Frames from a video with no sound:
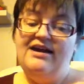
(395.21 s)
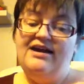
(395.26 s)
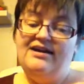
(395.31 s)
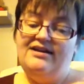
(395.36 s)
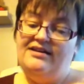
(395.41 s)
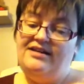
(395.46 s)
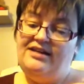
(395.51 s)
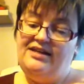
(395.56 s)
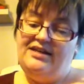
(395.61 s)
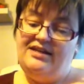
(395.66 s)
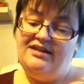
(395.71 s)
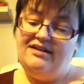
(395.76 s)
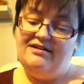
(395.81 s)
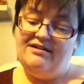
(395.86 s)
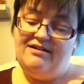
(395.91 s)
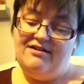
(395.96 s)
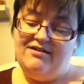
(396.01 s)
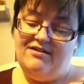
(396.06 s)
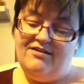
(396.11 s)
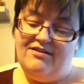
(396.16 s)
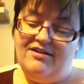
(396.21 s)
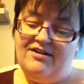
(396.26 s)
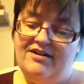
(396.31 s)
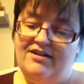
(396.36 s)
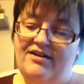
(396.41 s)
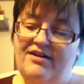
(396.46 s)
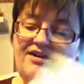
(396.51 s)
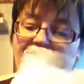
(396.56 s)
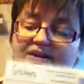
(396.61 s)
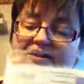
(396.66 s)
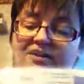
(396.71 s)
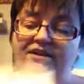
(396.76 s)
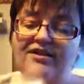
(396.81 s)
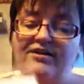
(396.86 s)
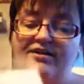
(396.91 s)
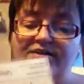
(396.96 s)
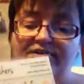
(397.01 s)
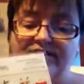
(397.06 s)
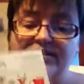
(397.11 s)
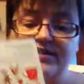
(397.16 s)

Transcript: And here are her